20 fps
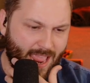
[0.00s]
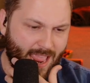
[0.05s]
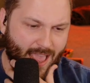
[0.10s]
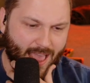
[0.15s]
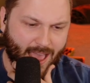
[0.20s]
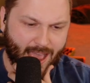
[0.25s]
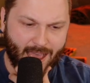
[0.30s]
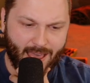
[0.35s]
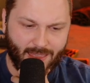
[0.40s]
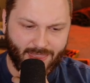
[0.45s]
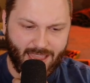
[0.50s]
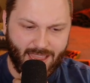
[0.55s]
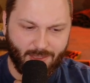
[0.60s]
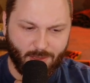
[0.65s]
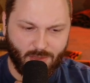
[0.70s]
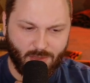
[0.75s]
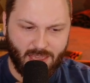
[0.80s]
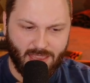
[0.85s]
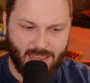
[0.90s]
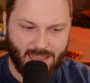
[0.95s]
The
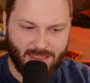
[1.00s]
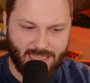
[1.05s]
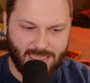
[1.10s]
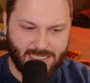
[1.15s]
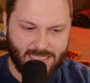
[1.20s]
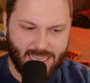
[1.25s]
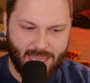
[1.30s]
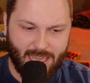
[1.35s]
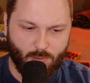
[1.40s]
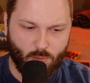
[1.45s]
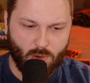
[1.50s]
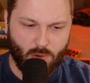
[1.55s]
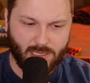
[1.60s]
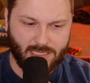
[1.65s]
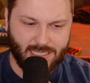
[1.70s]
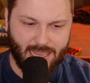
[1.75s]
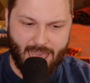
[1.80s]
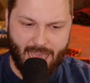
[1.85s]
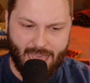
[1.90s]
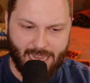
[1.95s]
other thing that they said was
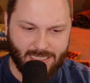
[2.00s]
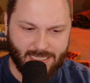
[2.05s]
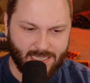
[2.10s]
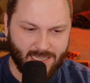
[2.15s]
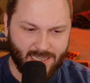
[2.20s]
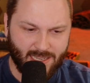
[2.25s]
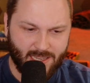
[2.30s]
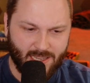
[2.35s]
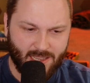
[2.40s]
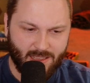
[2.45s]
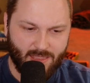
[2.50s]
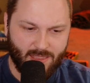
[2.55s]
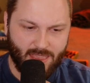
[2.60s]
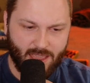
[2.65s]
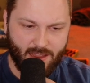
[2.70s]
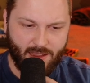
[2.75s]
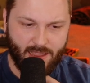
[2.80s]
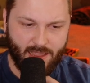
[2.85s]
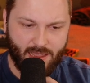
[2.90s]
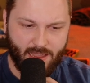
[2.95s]
that
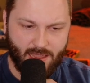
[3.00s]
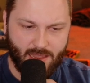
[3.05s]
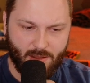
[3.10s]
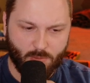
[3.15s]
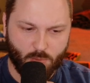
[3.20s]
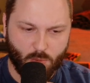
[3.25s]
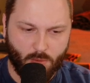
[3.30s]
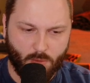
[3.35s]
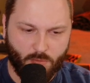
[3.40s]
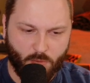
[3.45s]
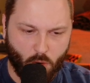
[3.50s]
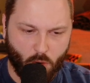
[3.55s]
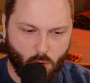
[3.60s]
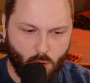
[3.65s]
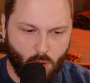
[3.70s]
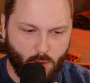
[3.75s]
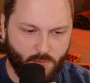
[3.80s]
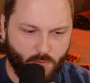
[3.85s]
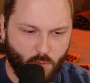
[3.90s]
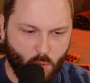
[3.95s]
the
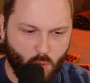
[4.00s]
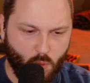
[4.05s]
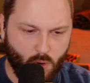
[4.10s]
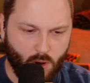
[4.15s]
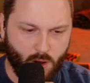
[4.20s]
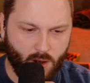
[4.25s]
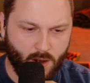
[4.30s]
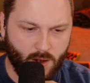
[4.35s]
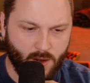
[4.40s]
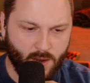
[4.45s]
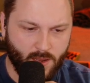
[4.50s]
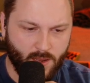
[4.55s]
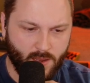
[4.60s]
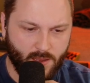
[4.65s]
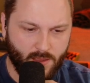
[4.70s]
referral for